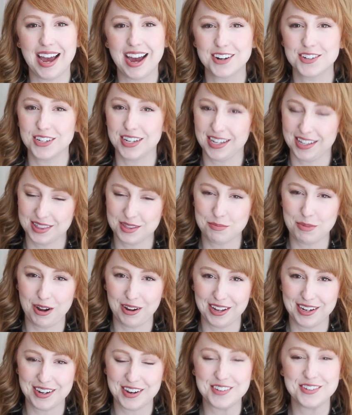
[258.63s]
Actually, the
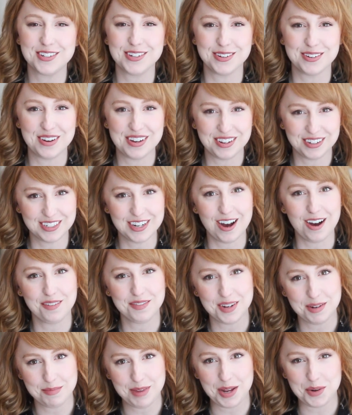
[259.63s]
mall I go to,
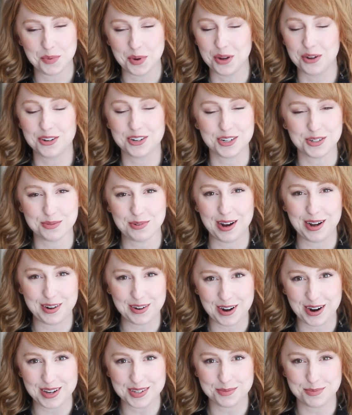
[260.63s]
Loft and Madewell are just right
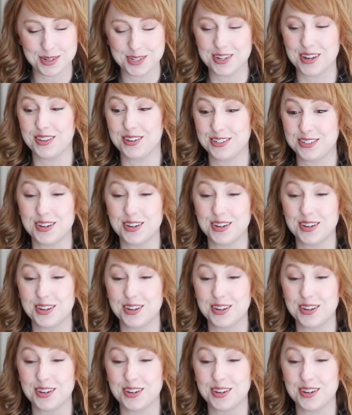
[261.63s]
across from each other.